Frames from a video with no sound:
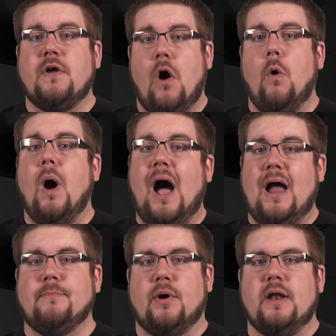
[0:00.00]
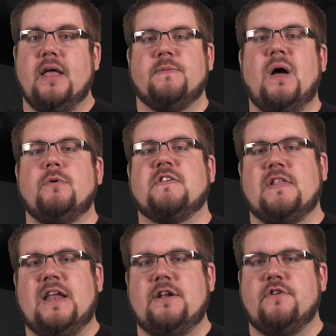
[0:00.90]
Co. Hybrid. That was
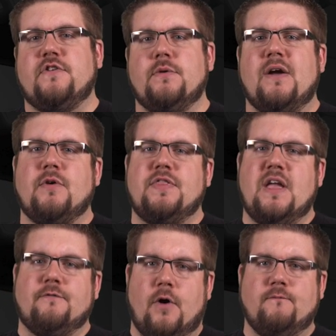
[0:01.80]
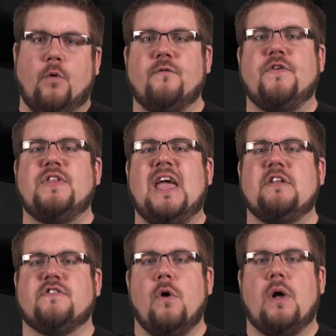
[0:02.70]
slated to shoot everything from 458
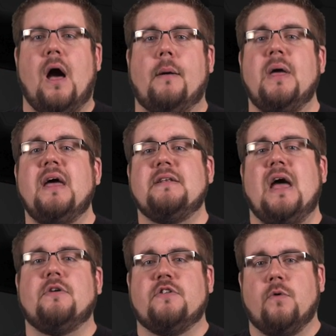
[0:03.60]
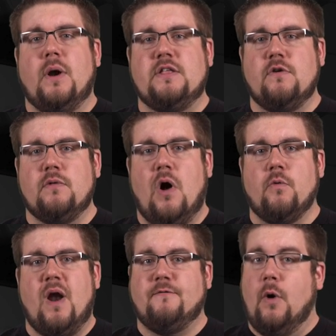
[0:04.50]
SOCOM down to 22
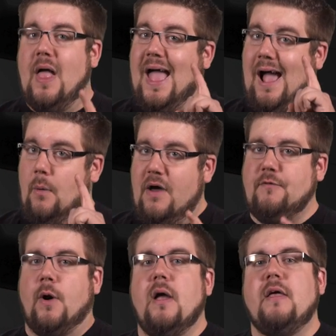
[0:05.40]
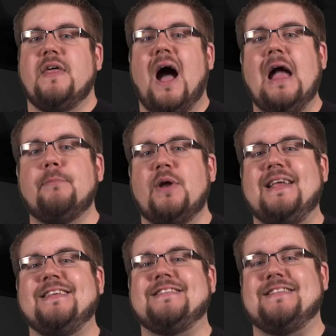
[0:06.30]
long rifle. However, the Hybrid
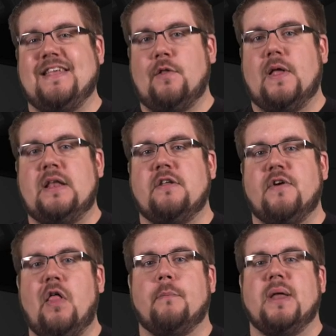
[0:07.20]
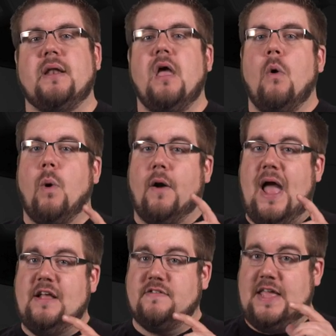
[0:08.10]
is still in development,
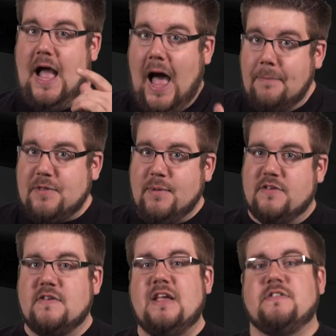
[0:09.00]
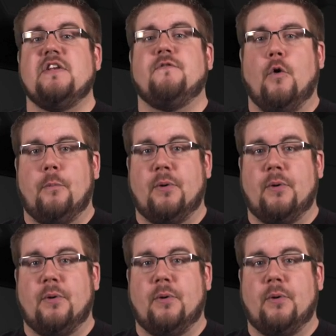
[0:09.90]
whereas the Optimus is in full